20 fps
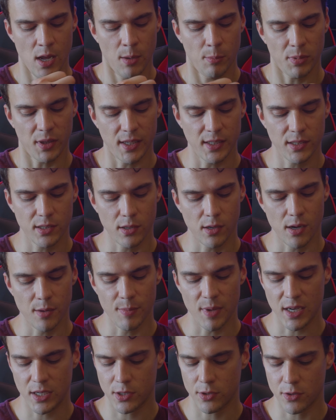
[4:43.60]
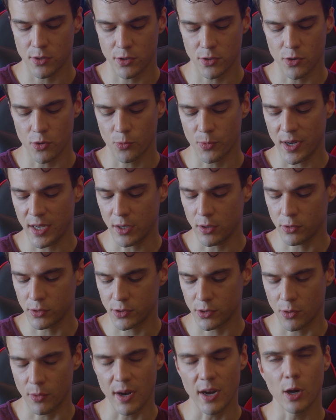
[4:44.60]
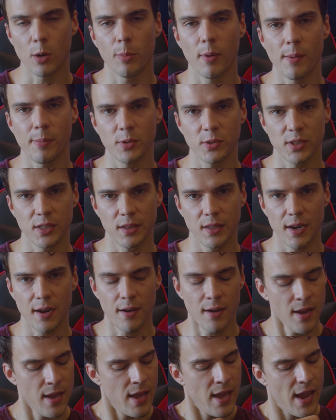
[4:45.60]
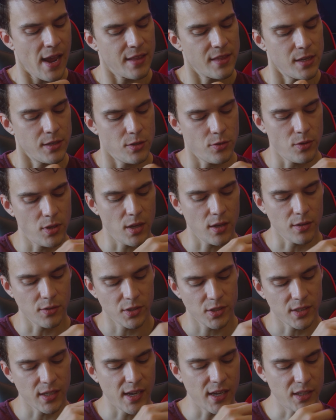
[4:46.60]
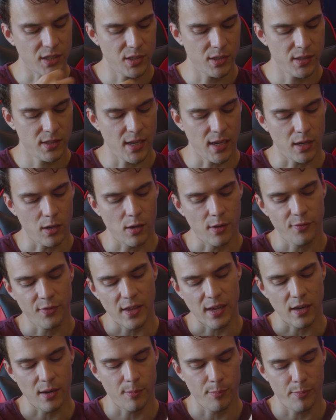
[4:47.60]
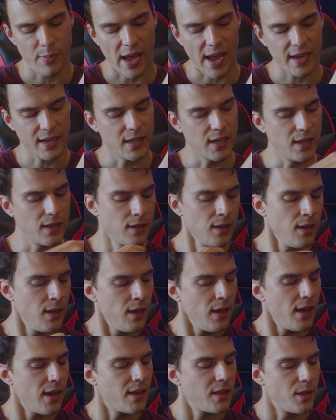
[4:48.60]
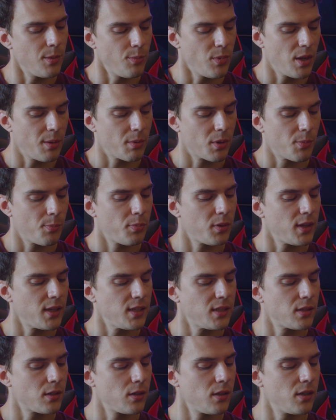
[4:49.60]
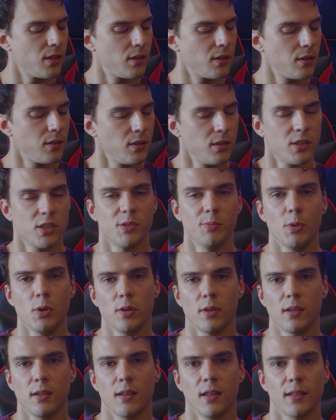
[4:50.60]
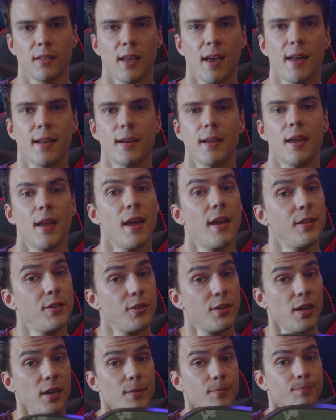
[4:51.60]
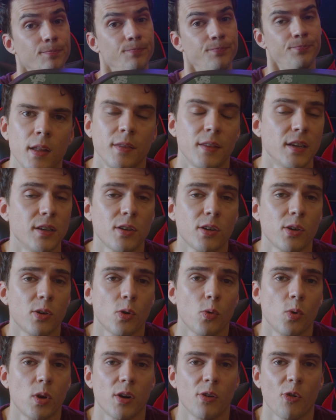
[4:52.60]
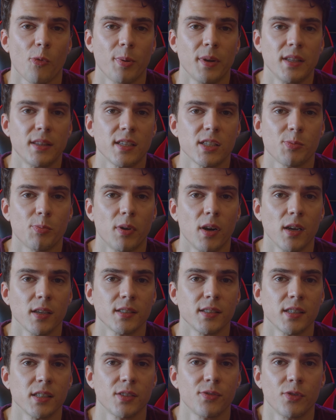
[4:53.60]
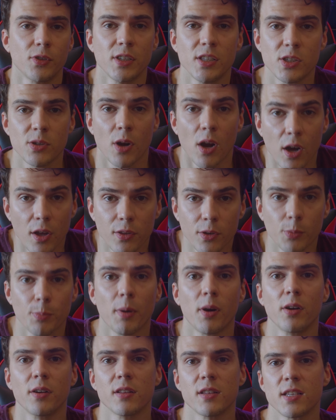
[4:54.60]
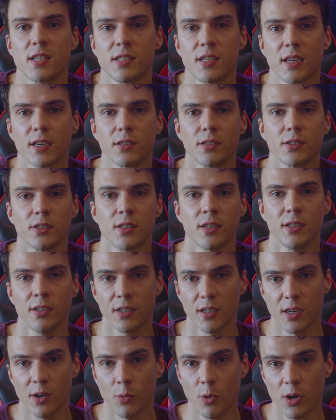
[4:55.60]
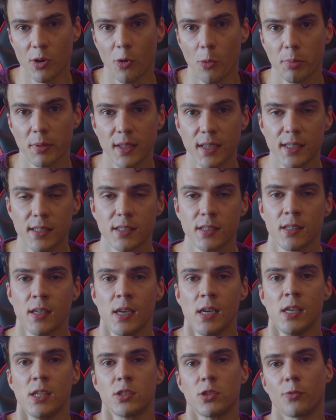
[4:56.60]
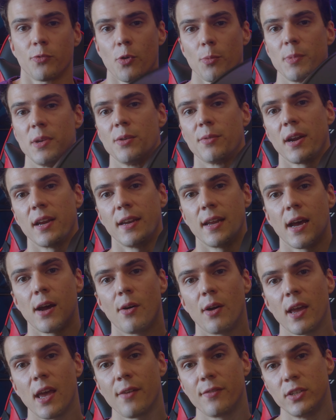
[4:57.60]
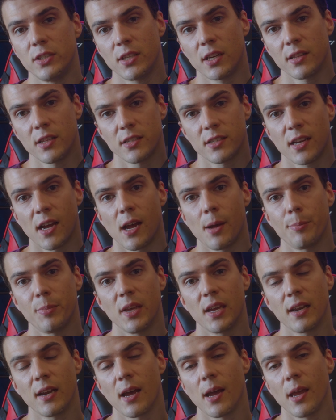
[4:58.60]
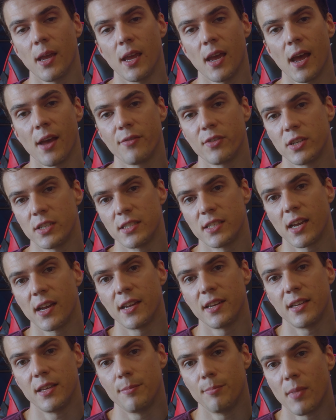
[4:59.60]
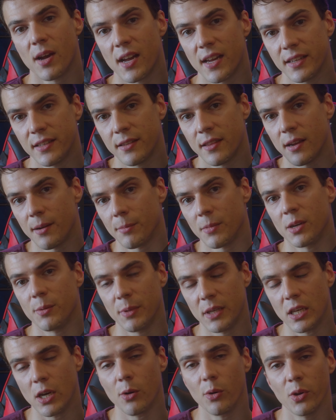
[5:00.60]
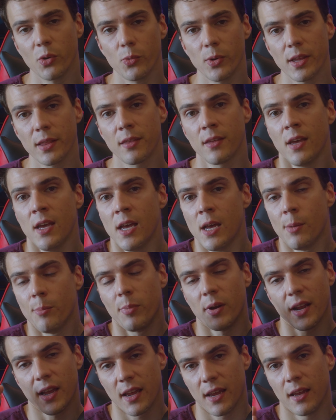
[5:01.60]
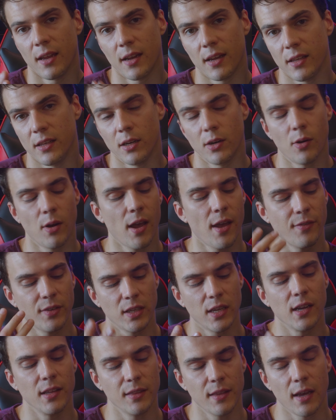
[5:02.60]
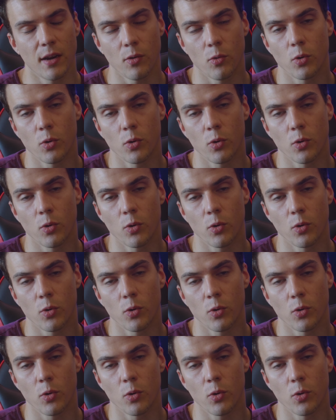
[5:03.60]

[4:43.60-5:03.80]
place it on, make sure there's no wrinkles, no air bubbles in there, and then do the other side, take off that backing, and then be able to place it on smoothly like that, and you're done. Then you're going to want to repeat this process for each other part of the stickers that you're going to want to replace. So for me right now, I haven't done the top yet. I have a design in mind that I'm going to be going with, but I haven't gotten that